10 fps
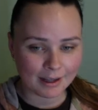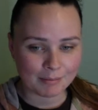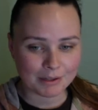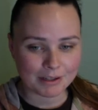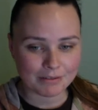
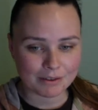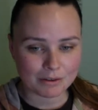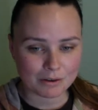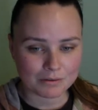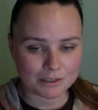but if you
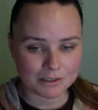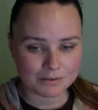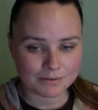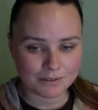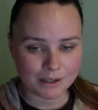often
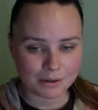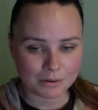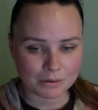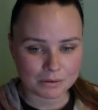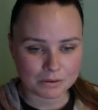
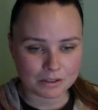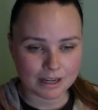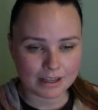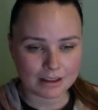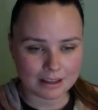feel like,
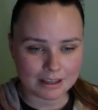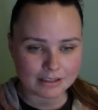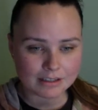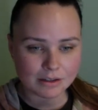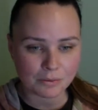I think
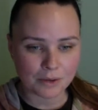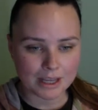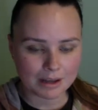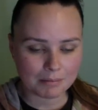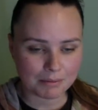it's the week
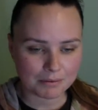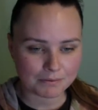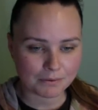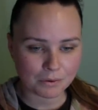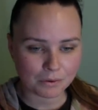
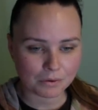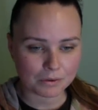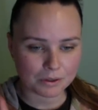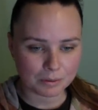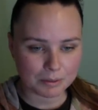before
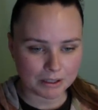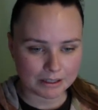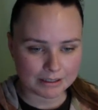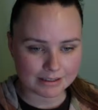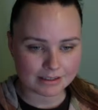your
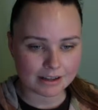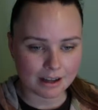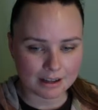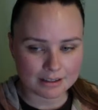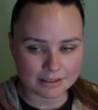period
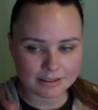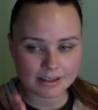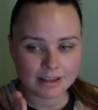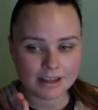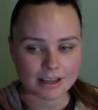starts,
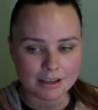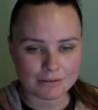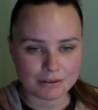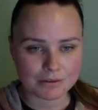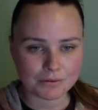if
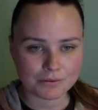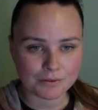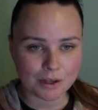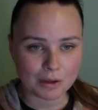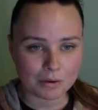you
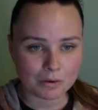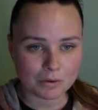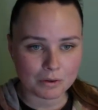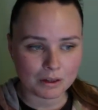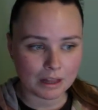feel
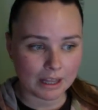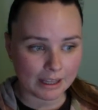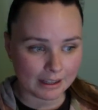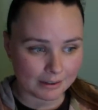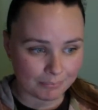
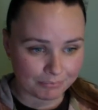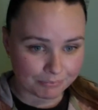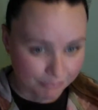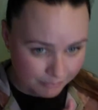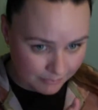like
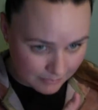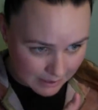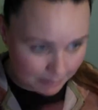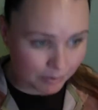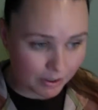
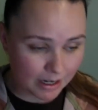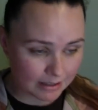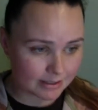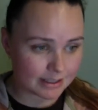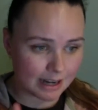
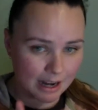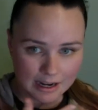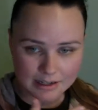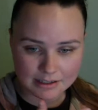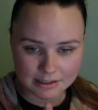depressed
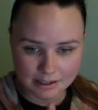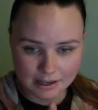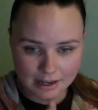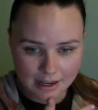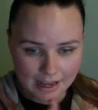and
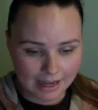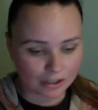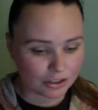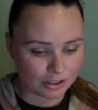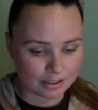
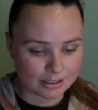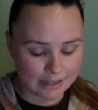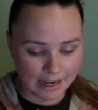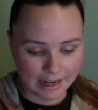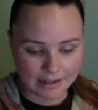anxious
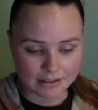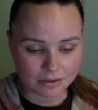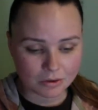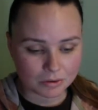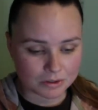and
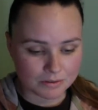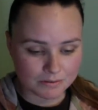all of